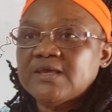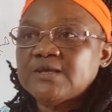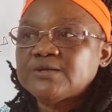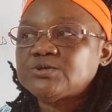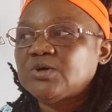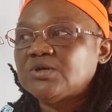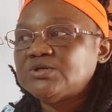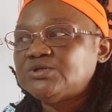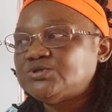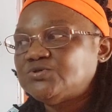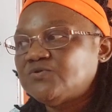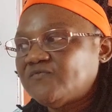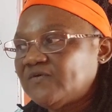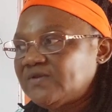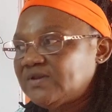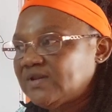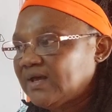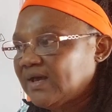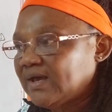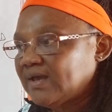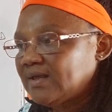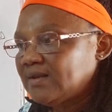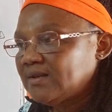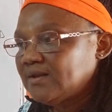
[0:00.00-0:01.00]
So a
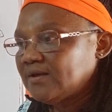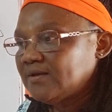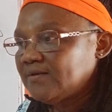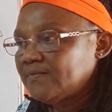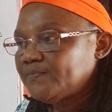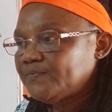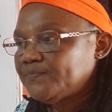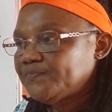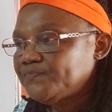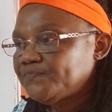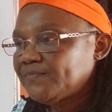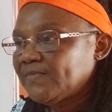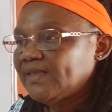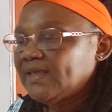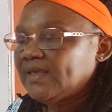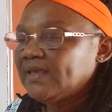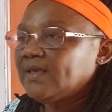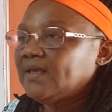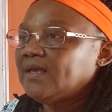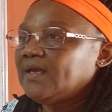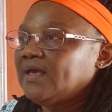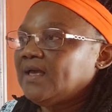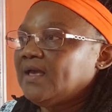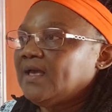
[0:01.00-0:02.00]
juvenile
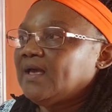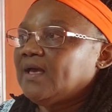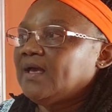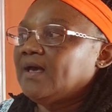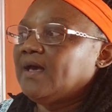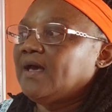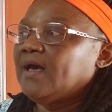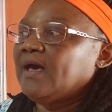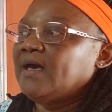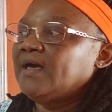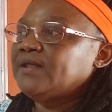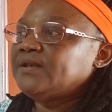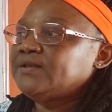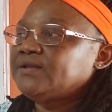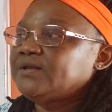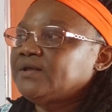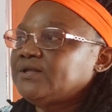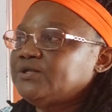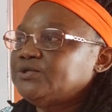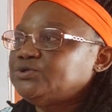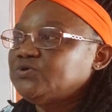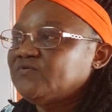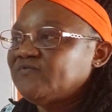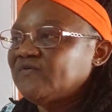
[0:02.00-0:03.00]

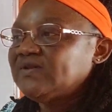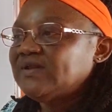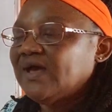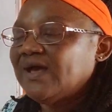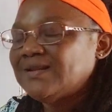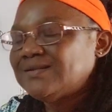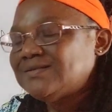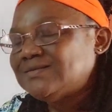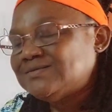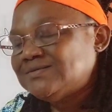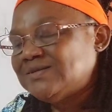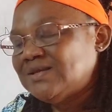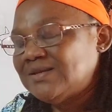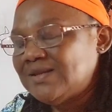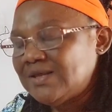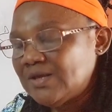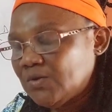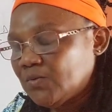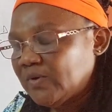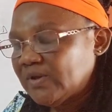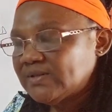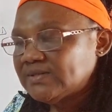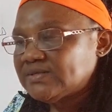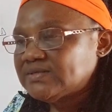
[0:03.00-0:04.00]
and juvenile
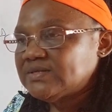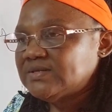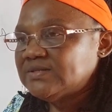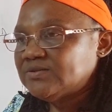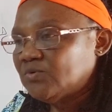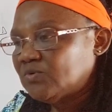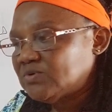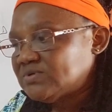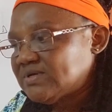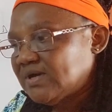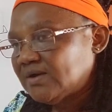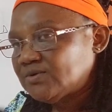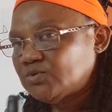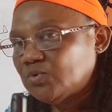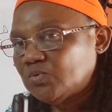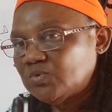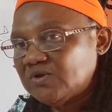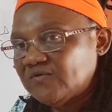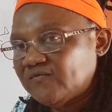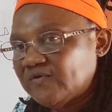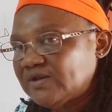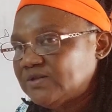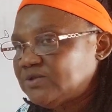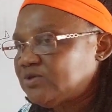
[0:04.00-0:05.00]
delinquency, those are two
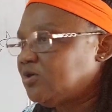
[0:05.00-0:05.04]
different